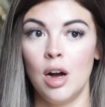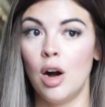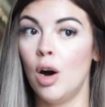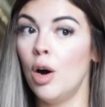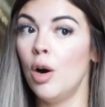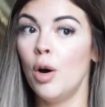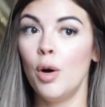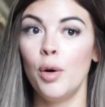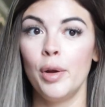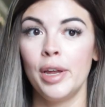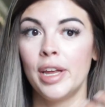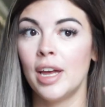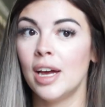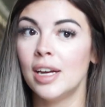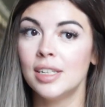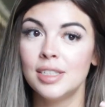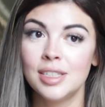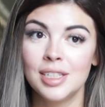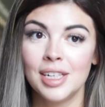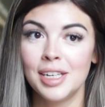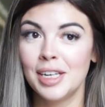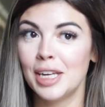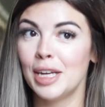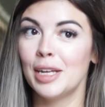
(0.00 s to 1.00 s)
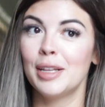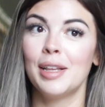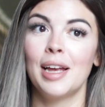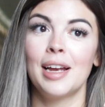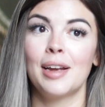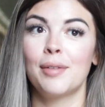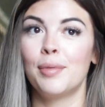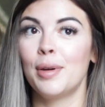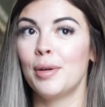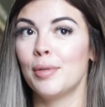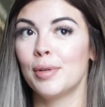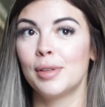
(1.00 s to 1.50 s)
oh yes, Sydney,
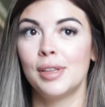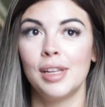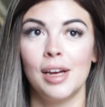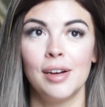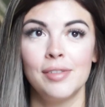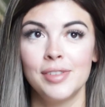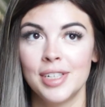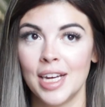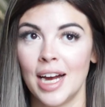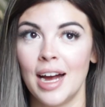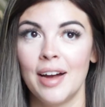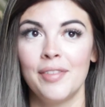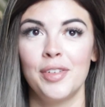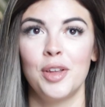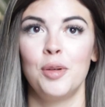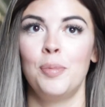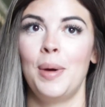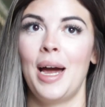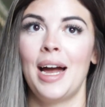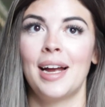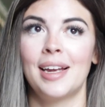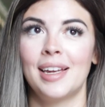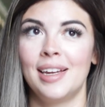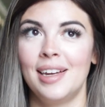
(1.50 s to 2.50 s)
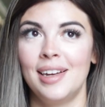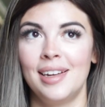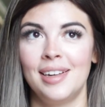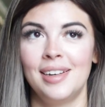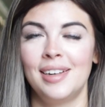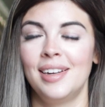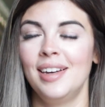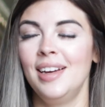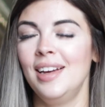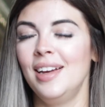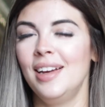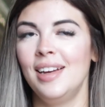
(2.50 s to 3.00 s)
like we would love to have you back
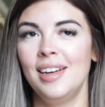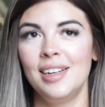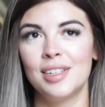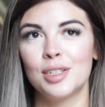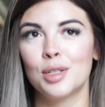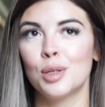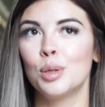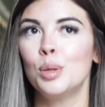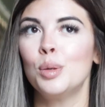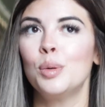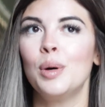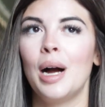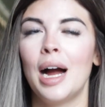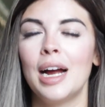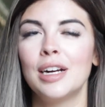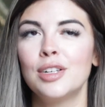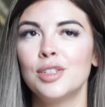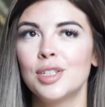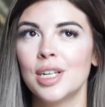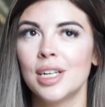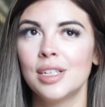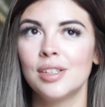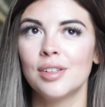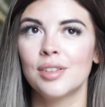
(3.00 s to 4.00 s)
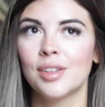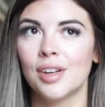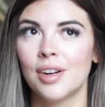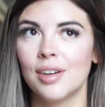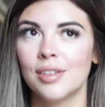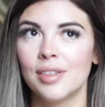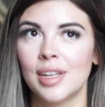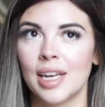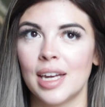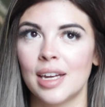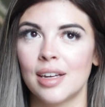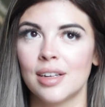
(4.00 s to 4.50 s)
in. So I just had to
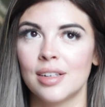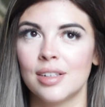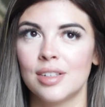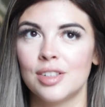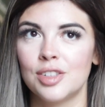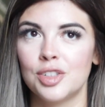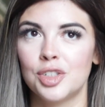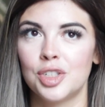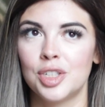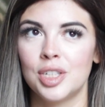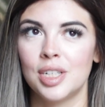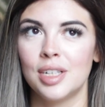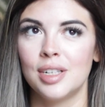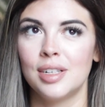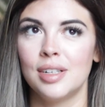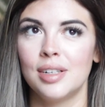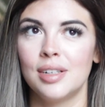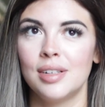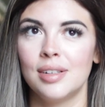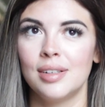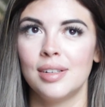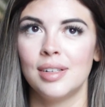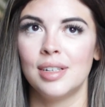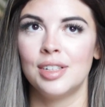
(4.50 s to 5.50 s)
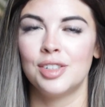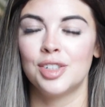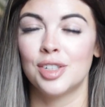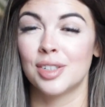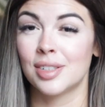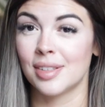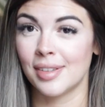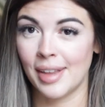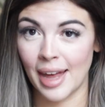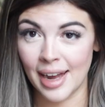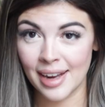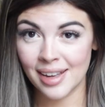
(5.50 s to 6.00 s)
learn, like, she is
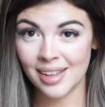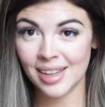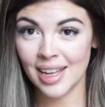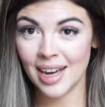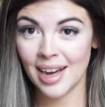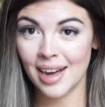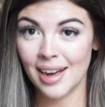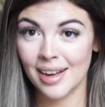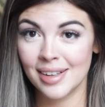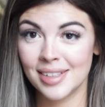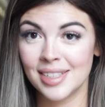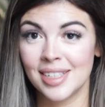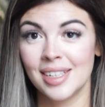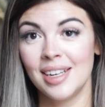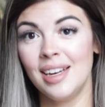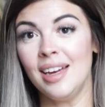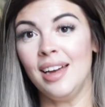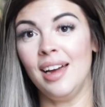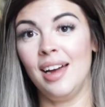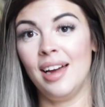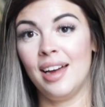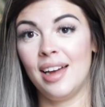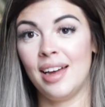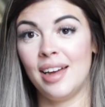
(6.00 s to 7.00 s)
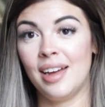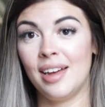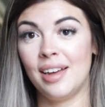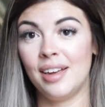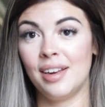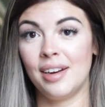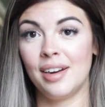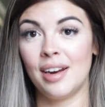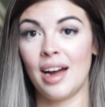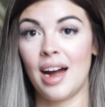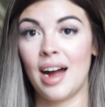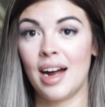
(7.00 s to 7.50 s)
just like that,
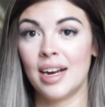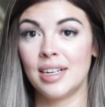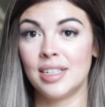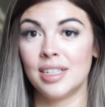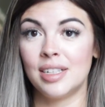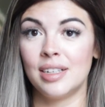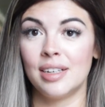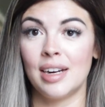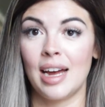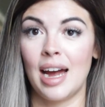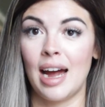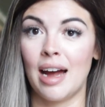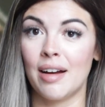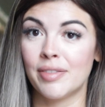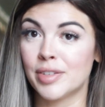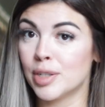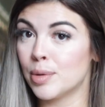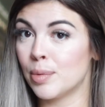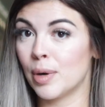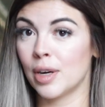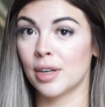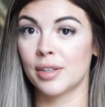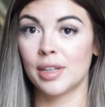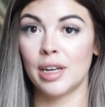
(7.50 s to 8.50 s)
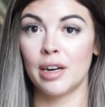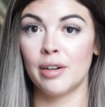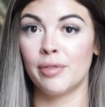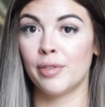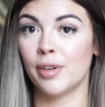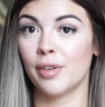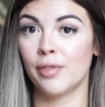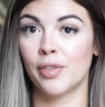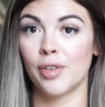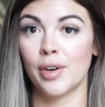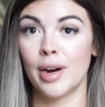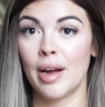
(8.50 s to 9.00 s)
and I didn't have to work there
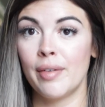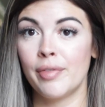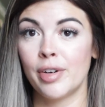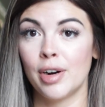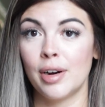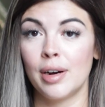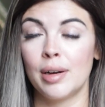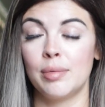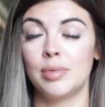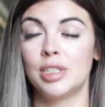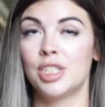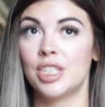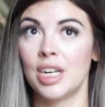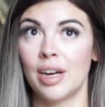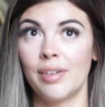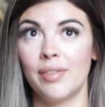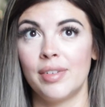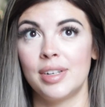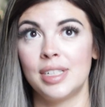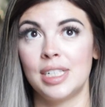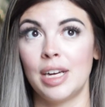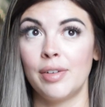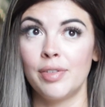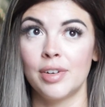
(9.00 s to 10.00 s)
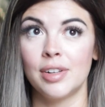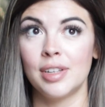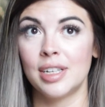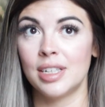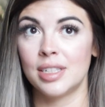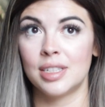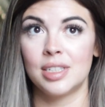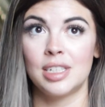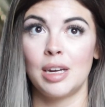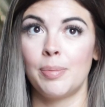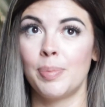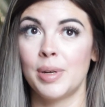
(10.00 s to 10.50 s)
for forever. It was definitely
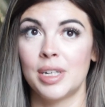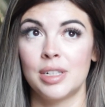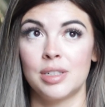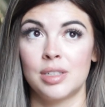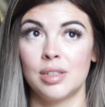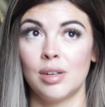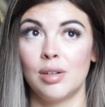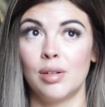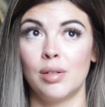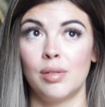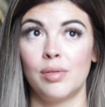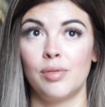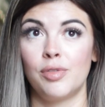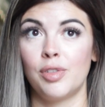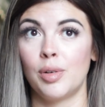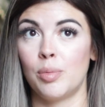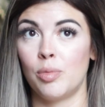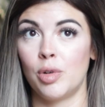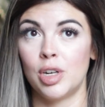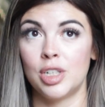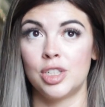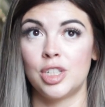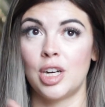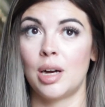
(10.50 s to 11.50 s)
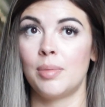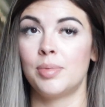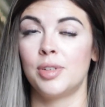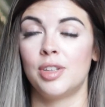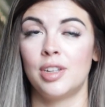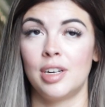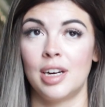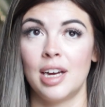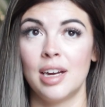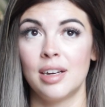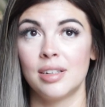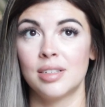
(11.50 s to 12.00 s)
a stepping stone from one job to
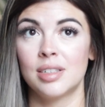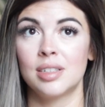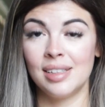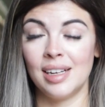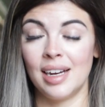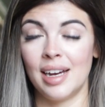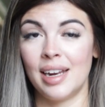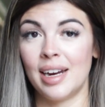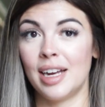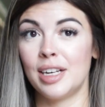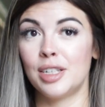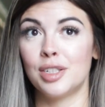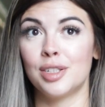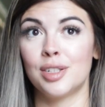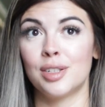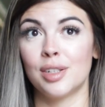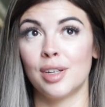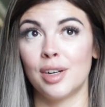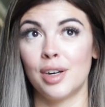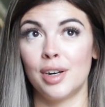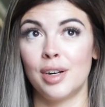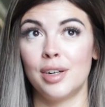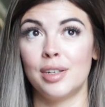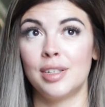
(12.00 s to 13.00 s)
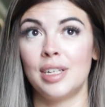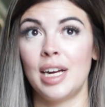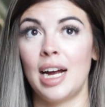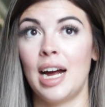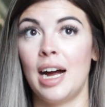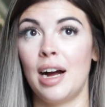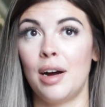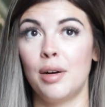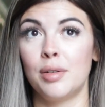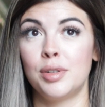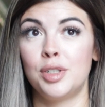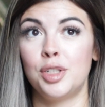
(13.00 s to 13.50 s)
the next, and I just learned
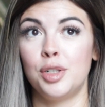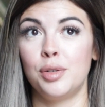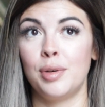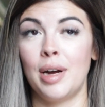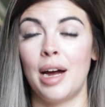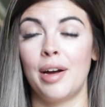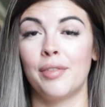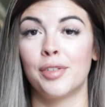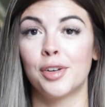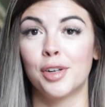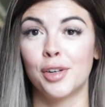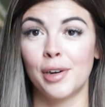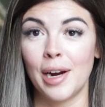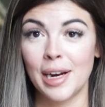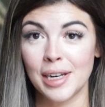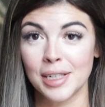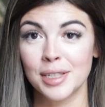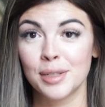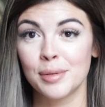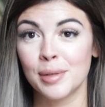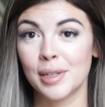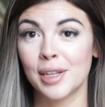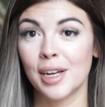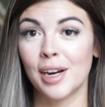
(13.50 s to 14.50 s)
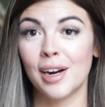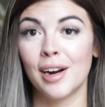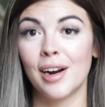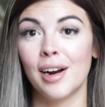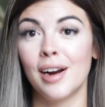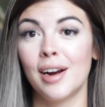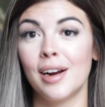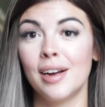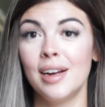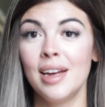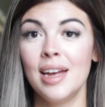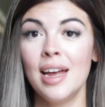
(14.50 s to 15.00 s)
how to have grace with
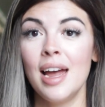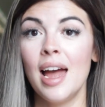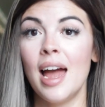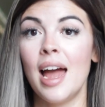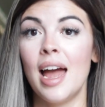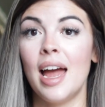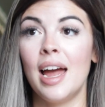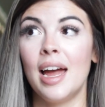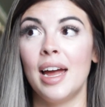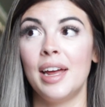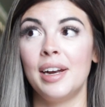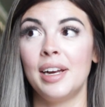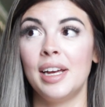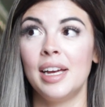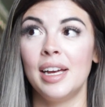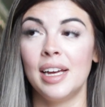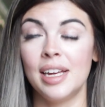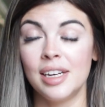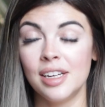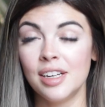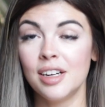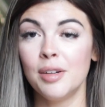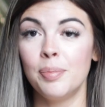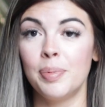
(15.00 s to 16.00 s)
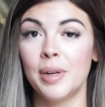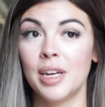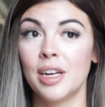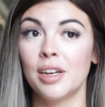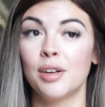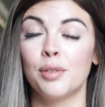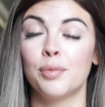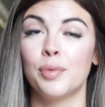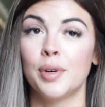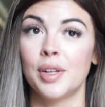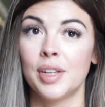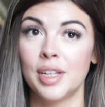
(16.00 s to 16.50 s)
her, and it ended up being
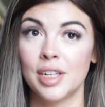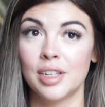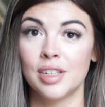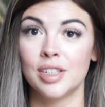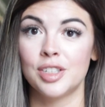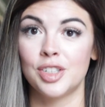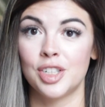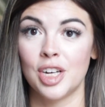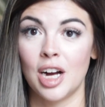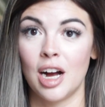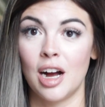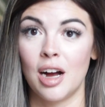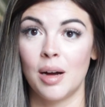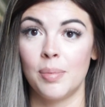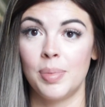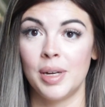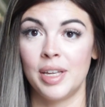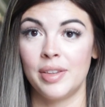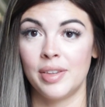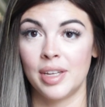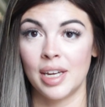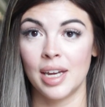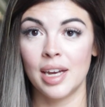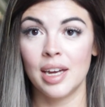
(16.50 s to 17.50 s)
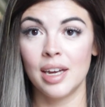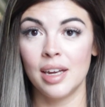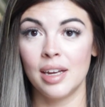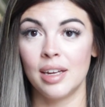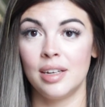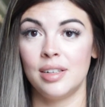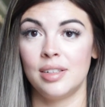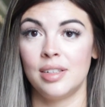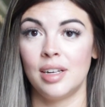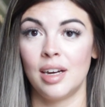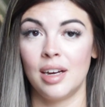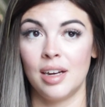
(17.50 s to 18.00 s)
a really good job in the
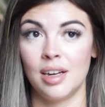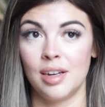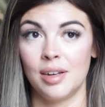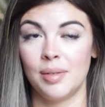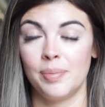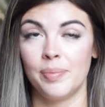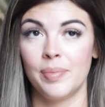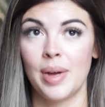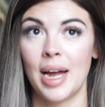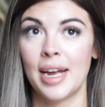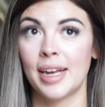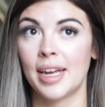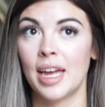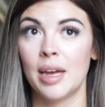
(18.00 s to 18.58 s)
end. I